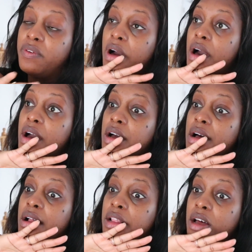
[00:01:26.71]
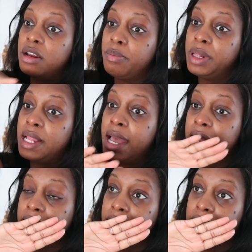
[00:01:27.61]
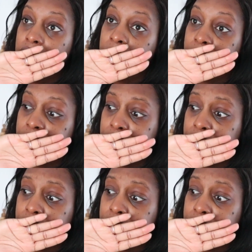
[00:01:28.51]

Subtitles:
a lot of planning,